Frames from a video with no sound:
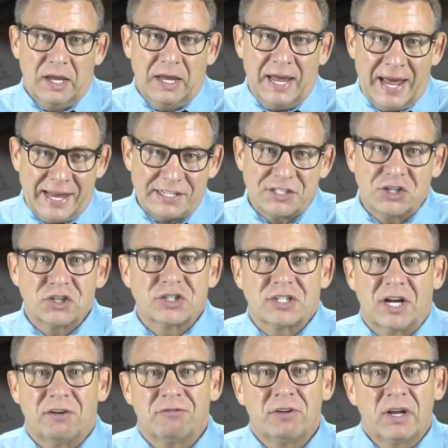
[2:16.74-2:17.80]
Ask
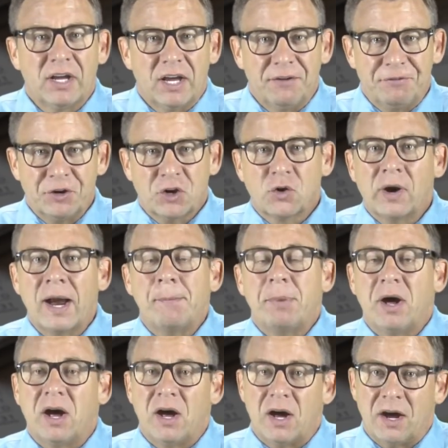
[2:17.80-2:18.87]
yourself, if your
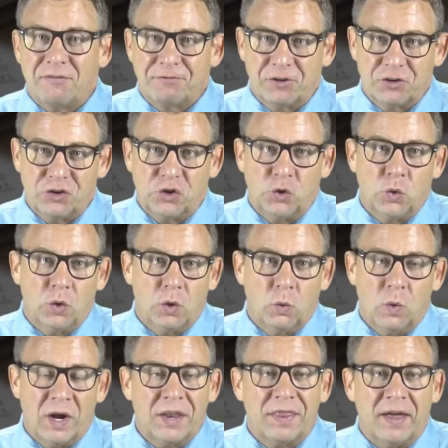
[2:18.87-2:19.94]
grandpa offered you
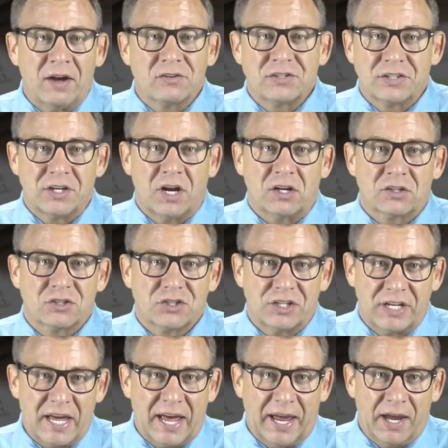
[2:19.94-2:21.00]
$1,000
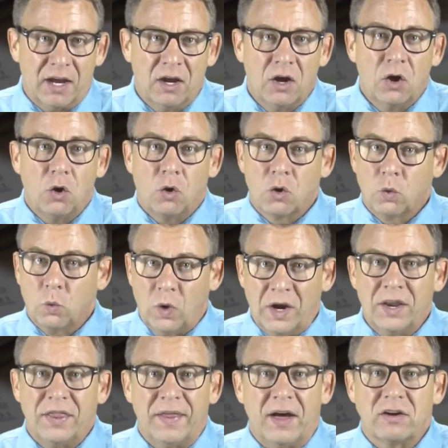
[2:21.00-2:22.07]
today or
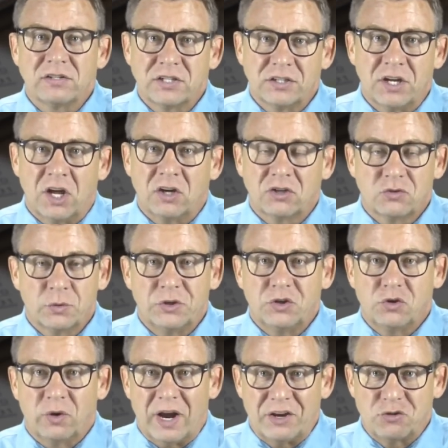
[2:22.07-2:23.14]
$1,000 when you
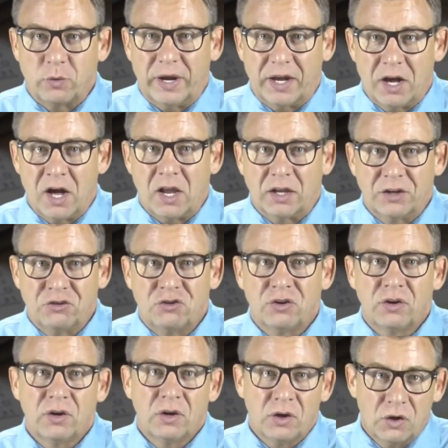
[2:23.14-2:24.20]
graduate college,
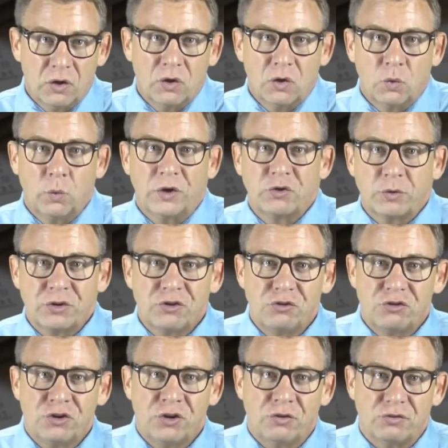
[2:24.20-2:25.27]
which would you
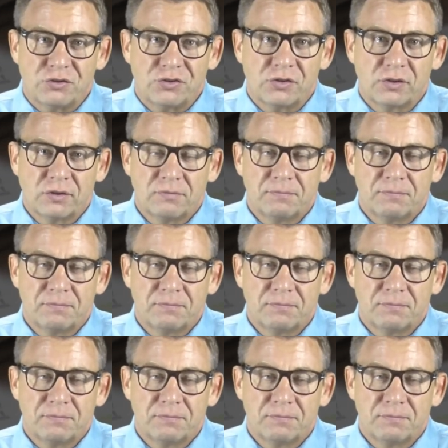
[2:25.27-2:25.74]
choose?